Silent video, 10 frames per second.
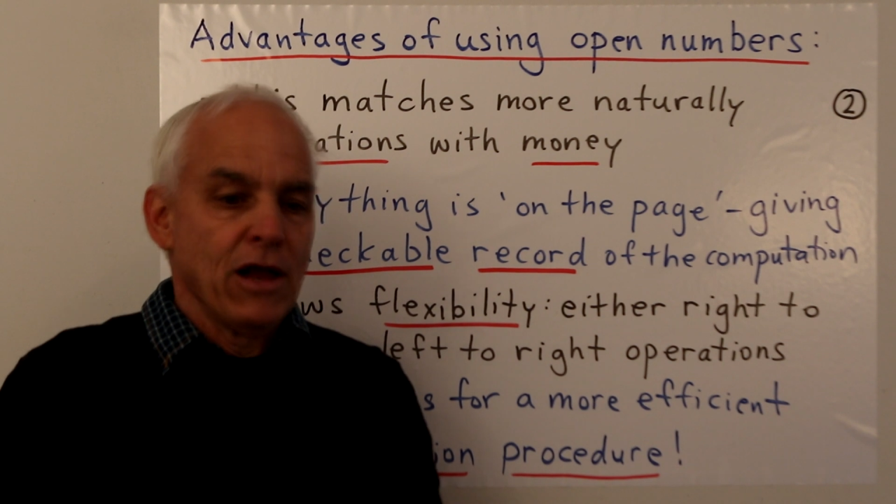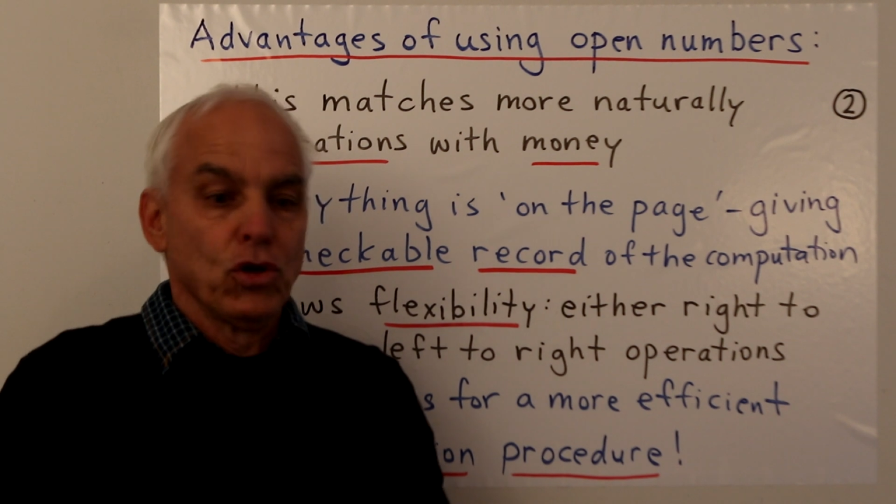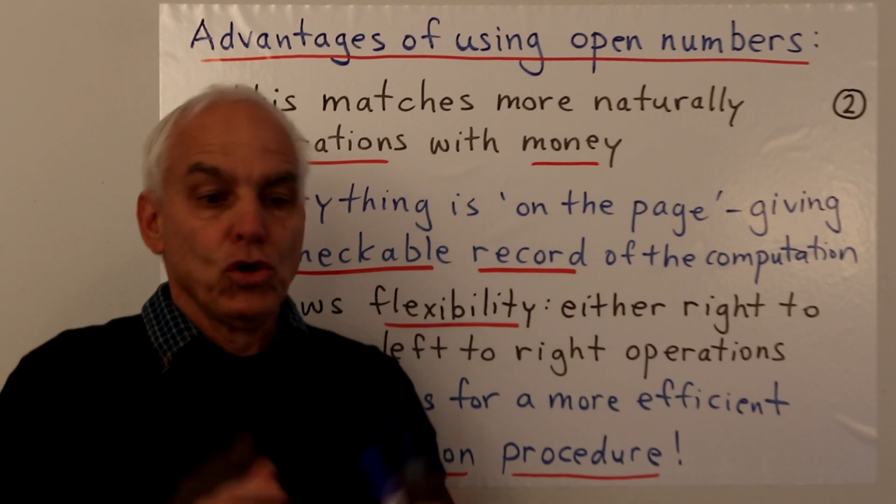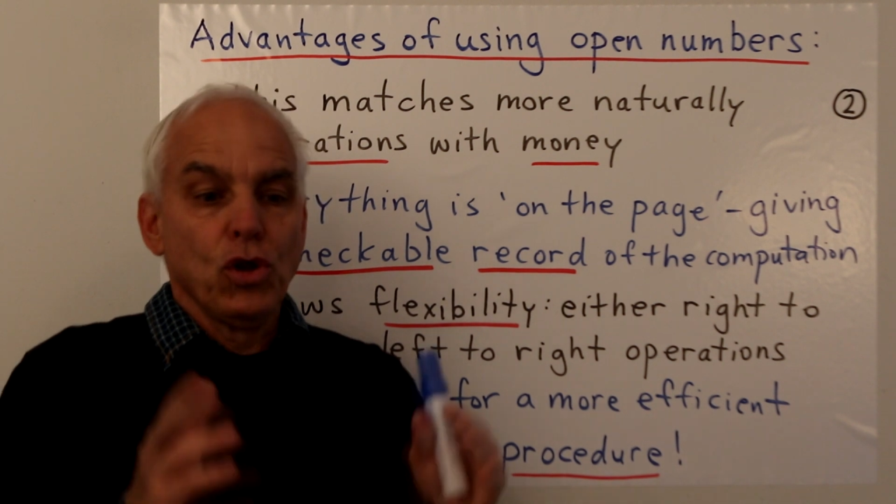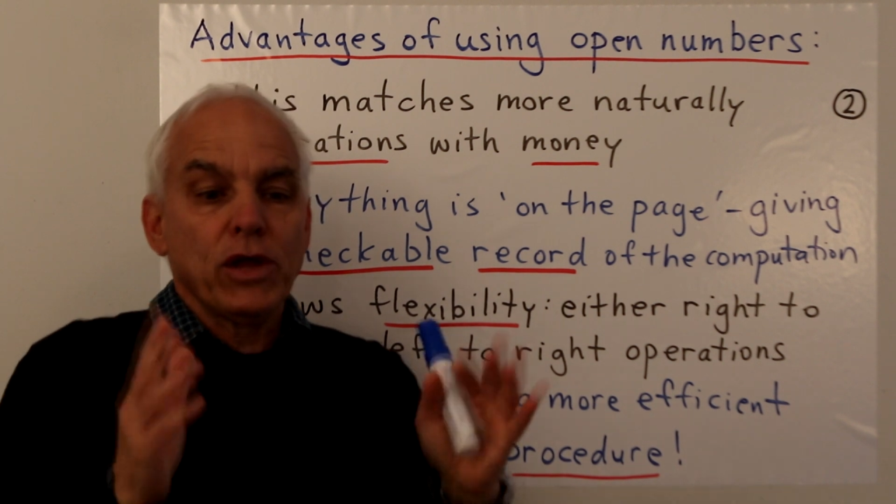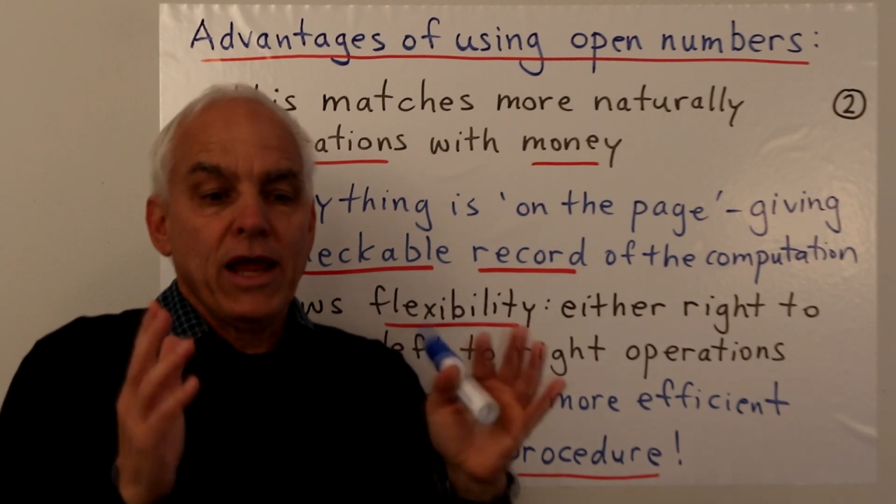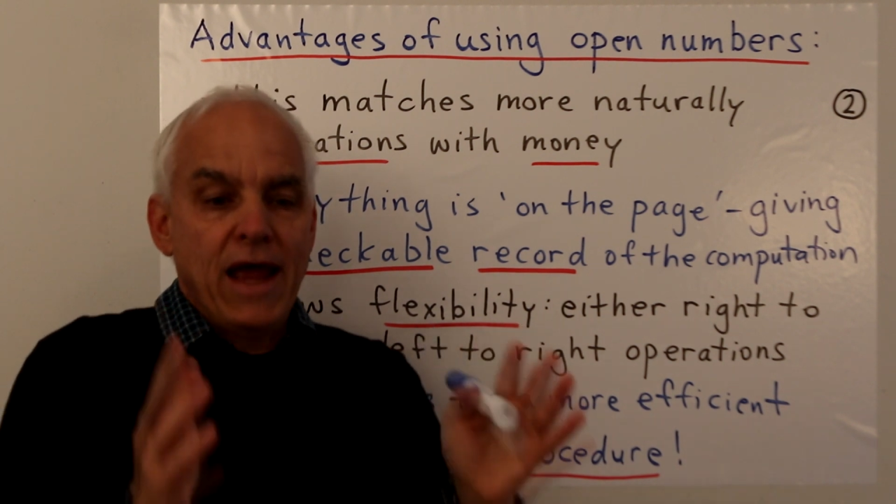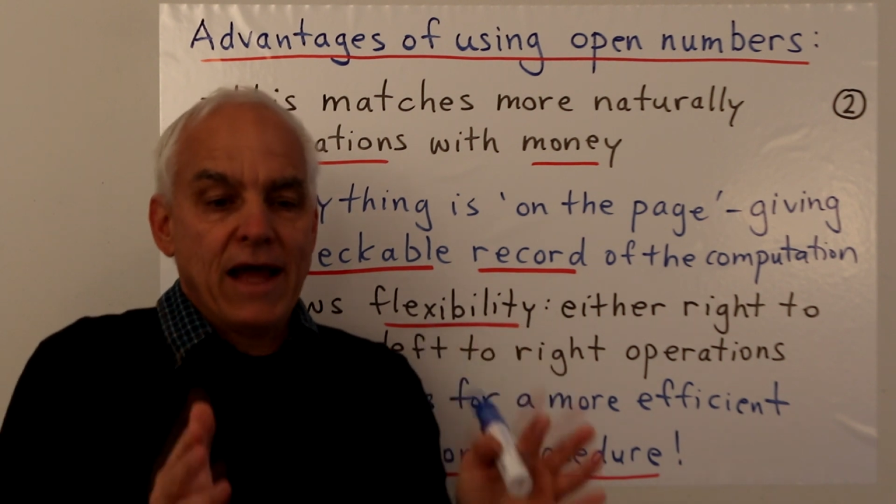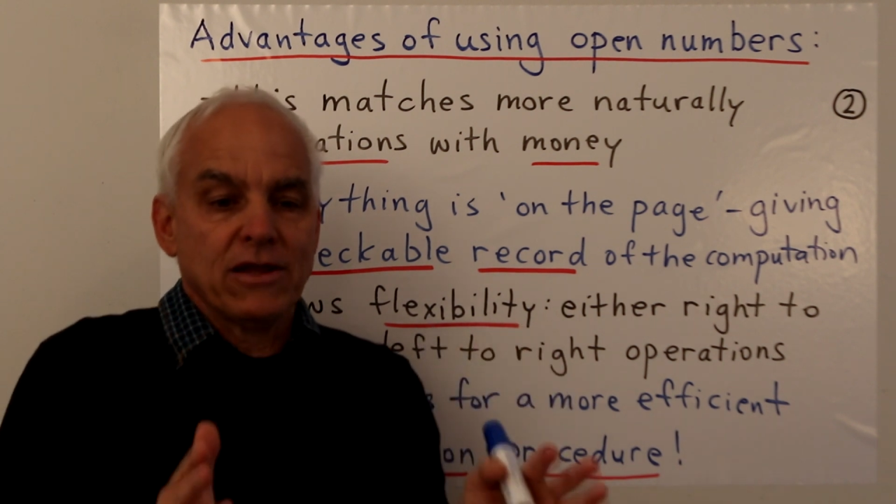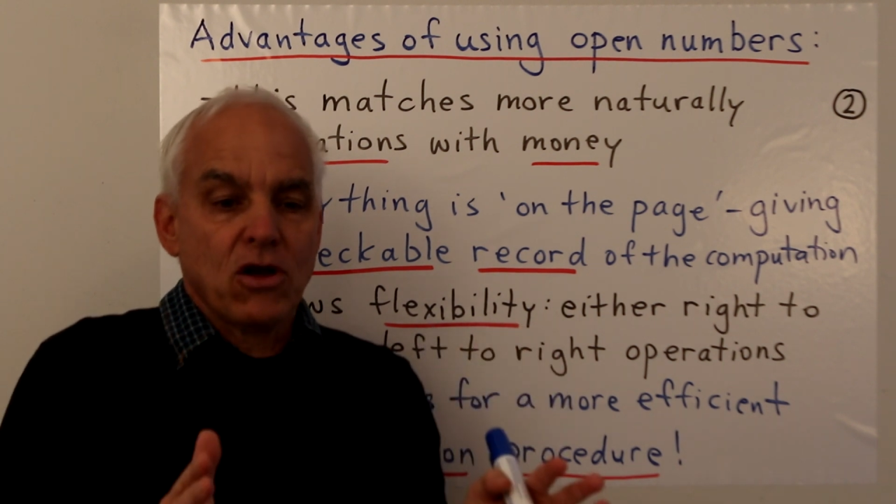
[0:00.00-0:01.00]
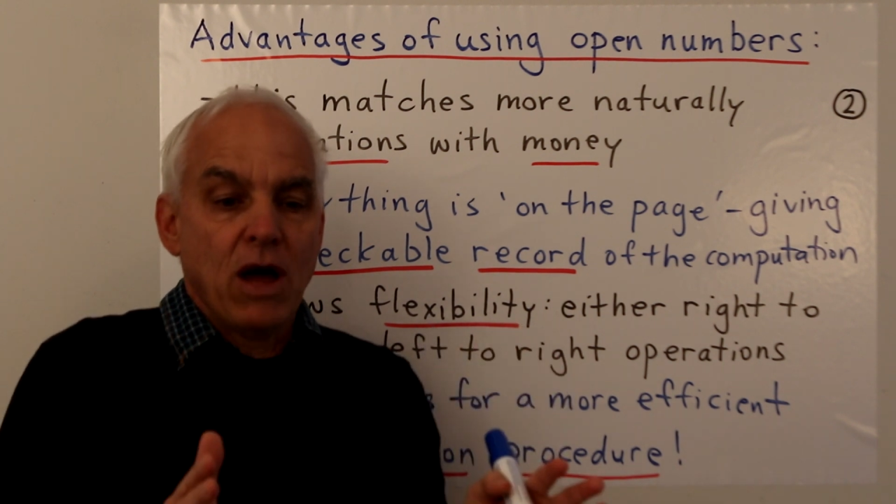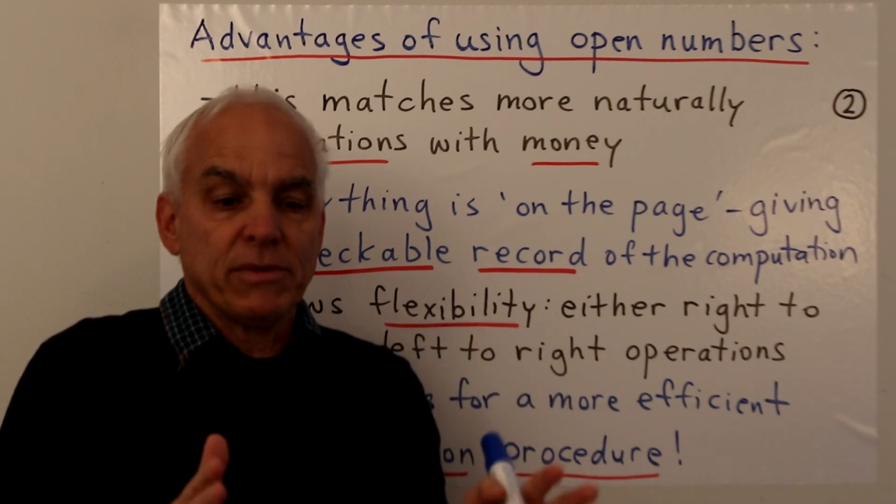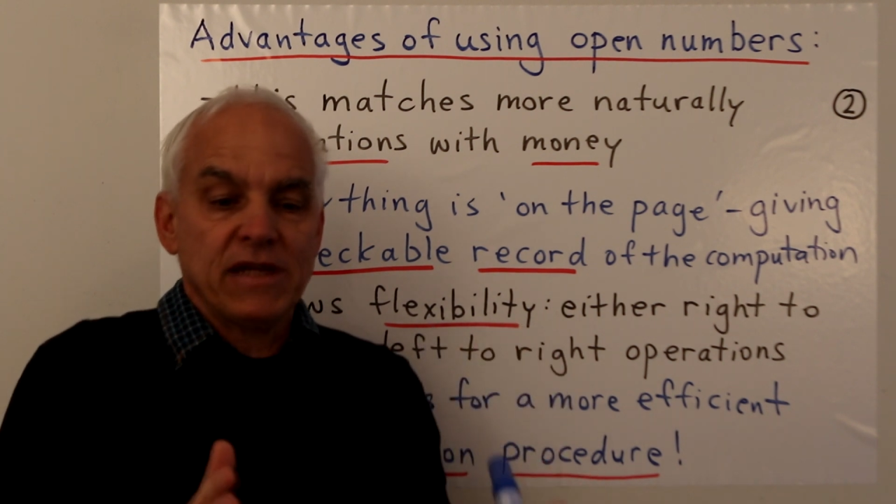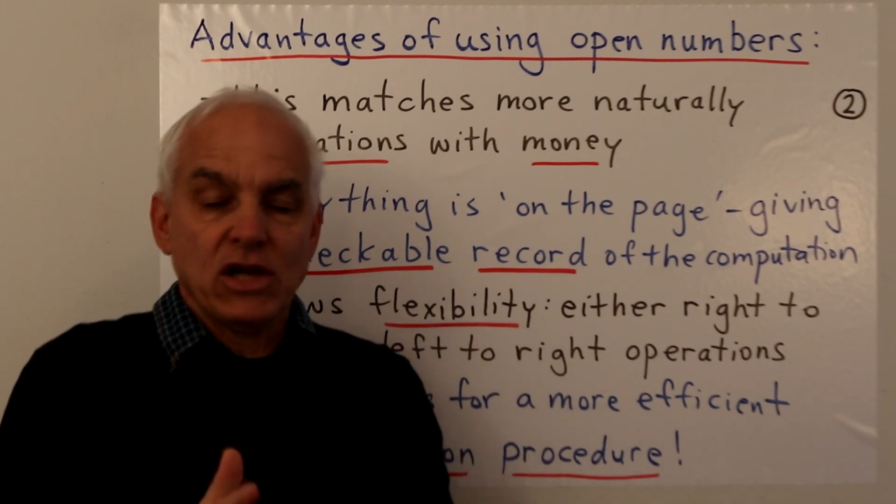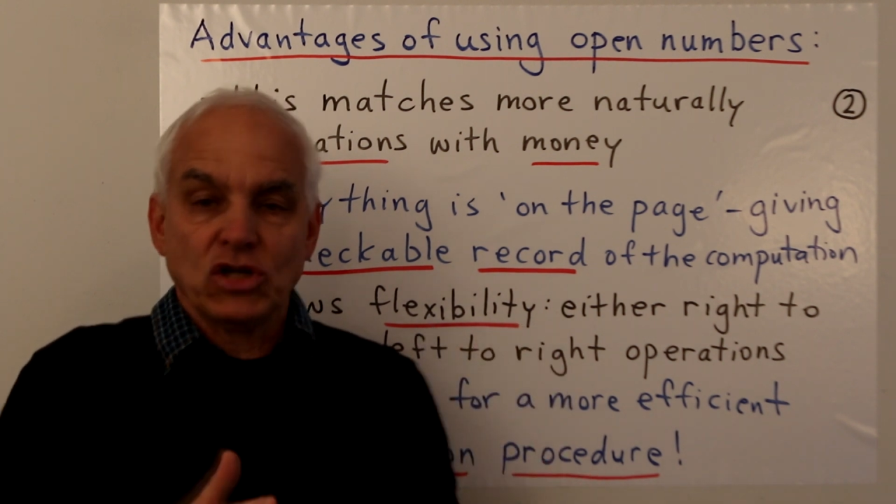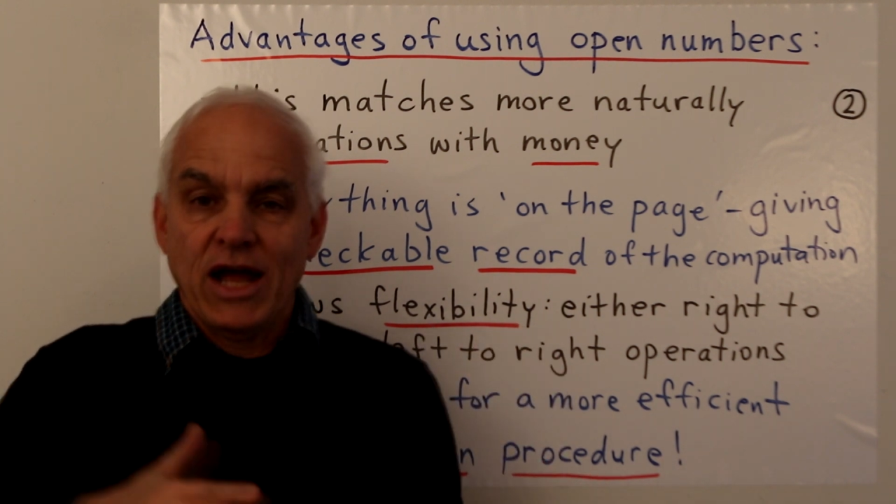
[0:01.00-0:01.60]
looking at the computation